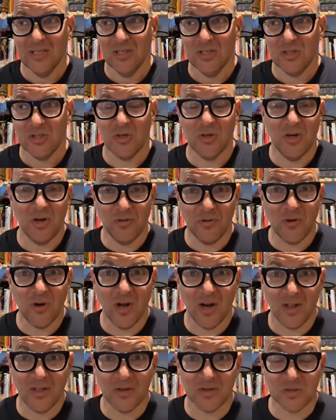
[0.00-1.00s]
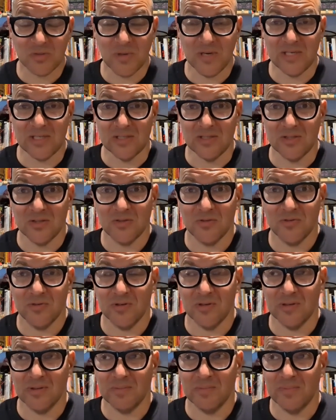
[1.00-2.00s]
So, you know, for all of those reasons,
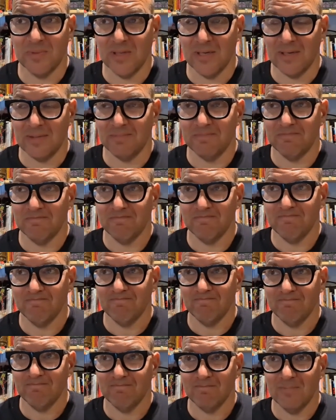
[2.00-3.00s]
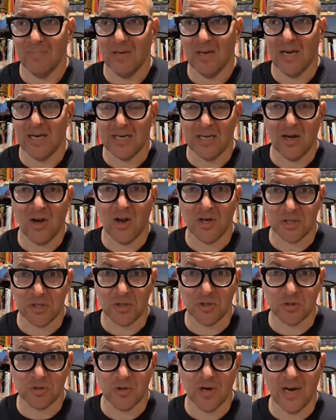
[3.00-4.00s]
for the
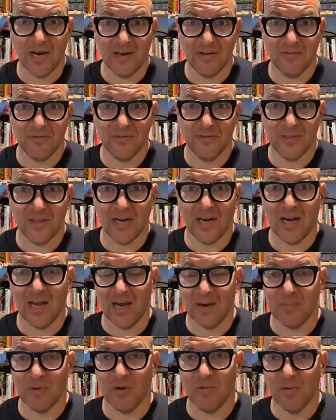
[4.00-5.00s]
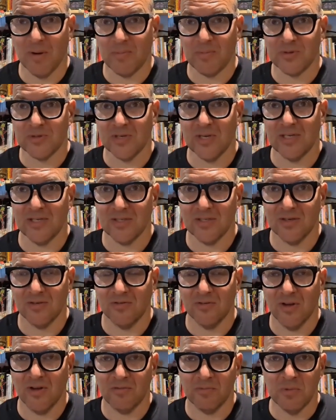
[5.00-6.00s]
ideological triumph that a library represents
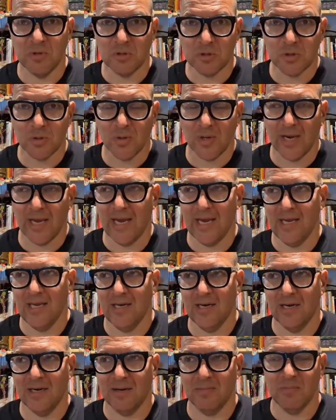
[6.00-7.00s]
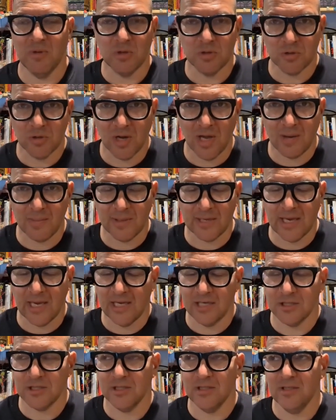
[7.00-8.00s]
of mutual aid and mutual
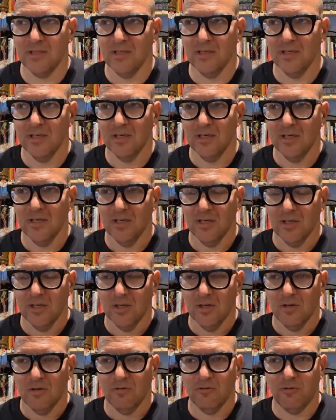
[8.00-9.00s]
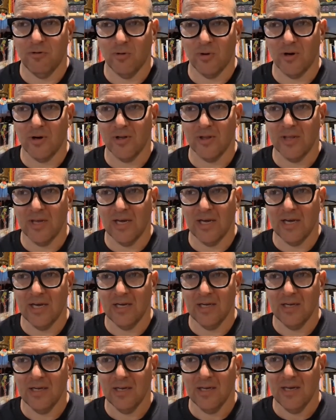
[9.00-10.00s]
obligation, for
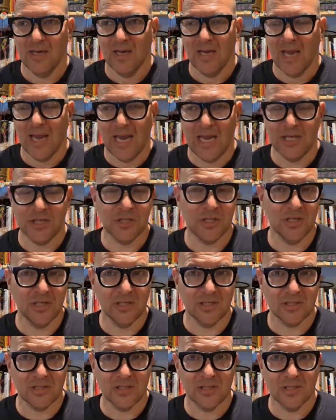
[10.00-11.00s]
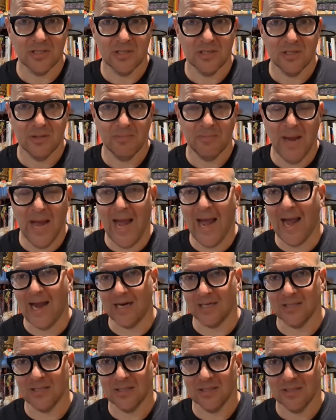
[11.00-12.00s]
the ancient
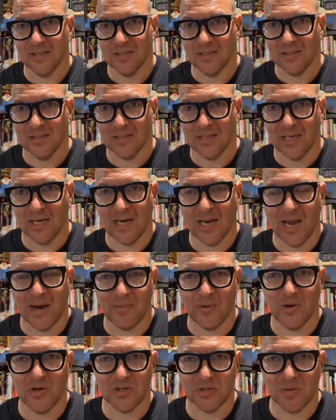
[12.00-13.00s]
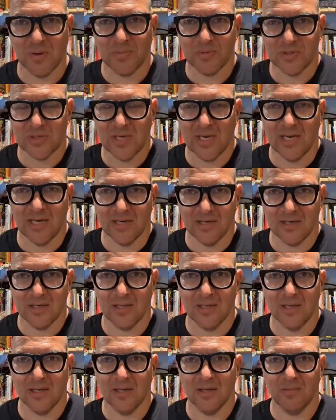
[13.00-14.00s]
pact that libraries represent,
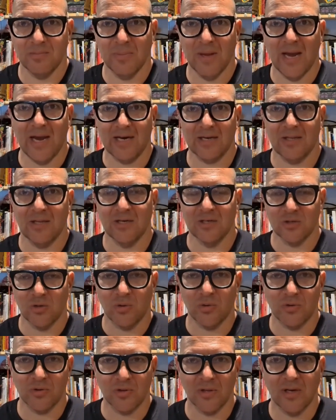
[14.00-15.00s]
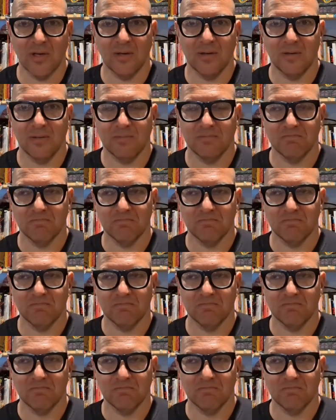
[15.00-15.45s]
the pact that is older than